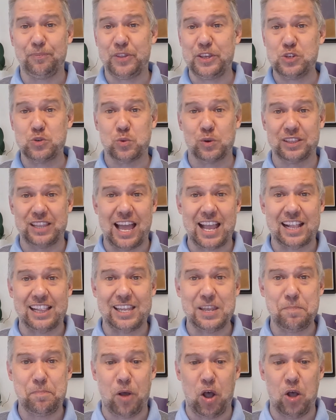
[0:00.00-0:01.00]
These were
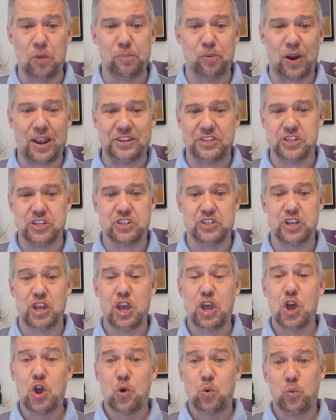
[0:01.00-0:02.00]
likely palm branches,
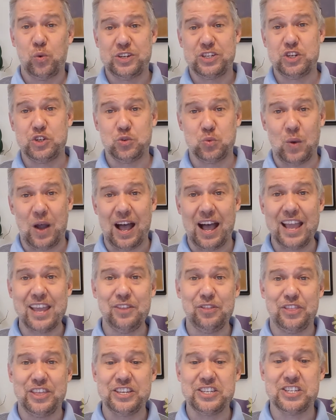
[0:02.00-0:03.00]
which is
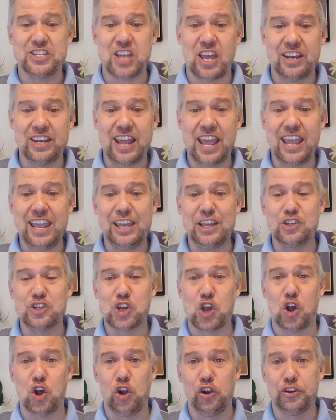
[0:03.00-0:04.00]
why this Sunday is
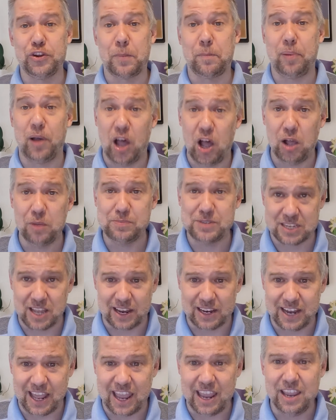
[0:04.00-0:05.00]
called Palm
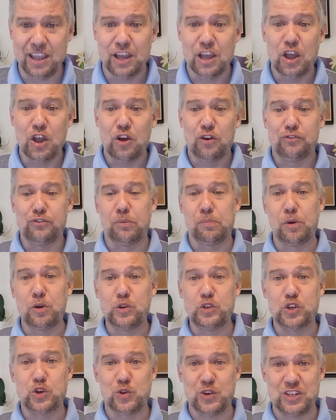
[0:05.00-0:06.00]
Sunday for
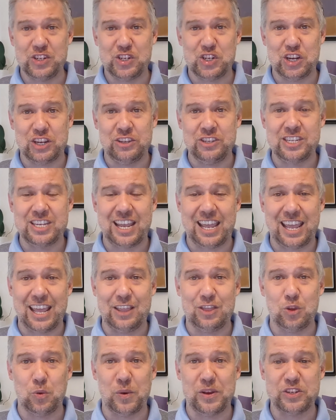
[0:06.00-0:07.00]
most Christians
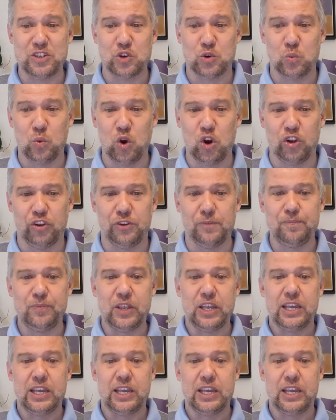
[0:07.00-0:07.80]
in the Western world.